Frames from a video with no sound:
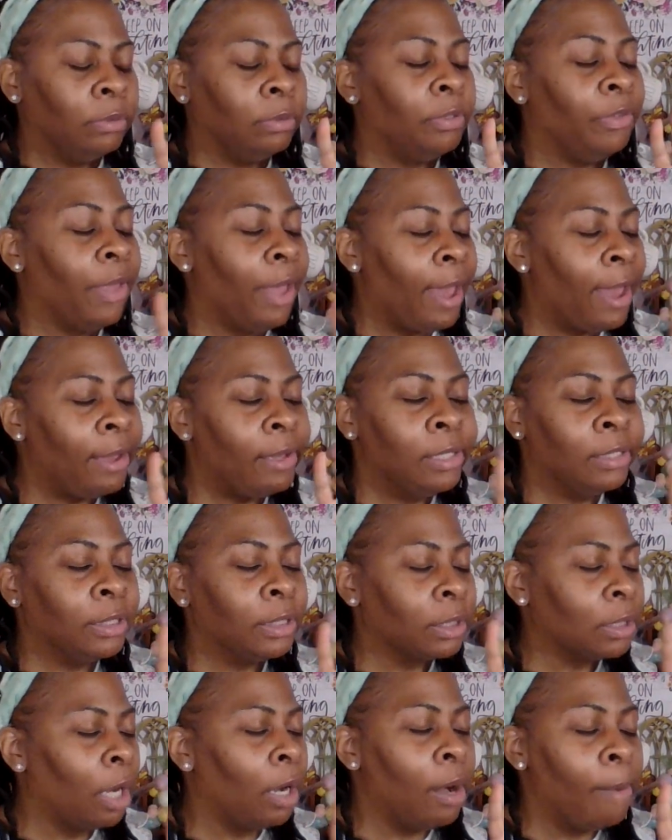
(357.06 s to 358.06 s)
That
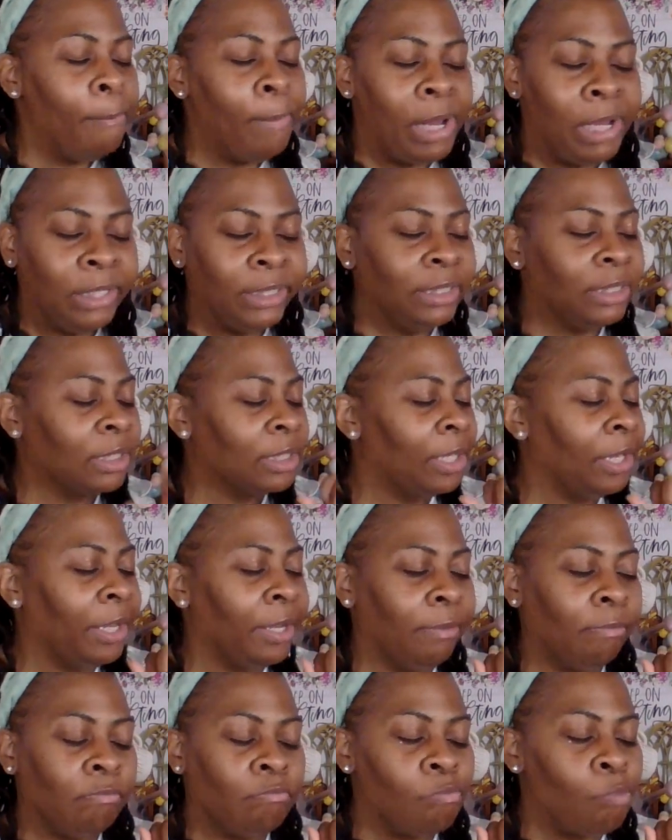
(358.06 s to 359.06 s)
is
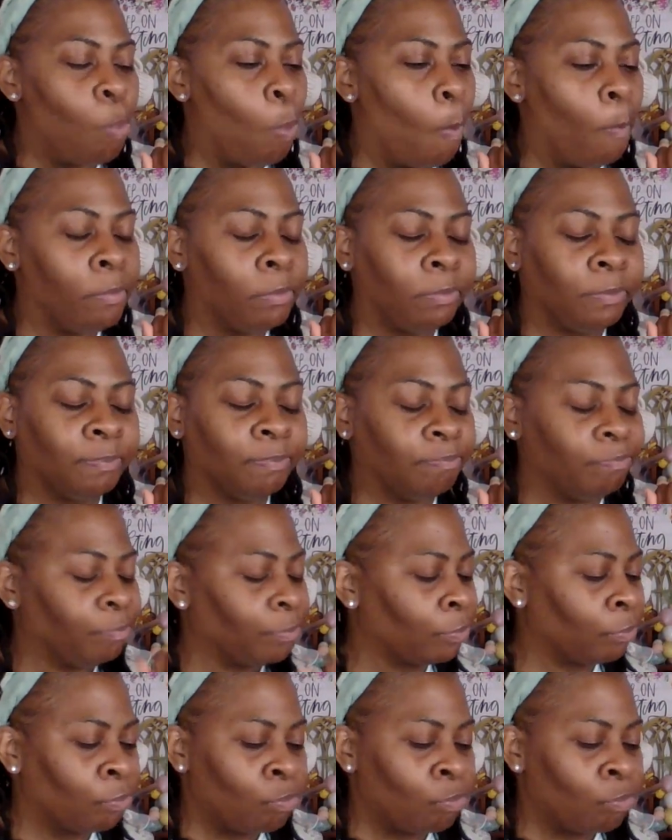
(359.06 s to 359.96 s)
amazing. Mmm.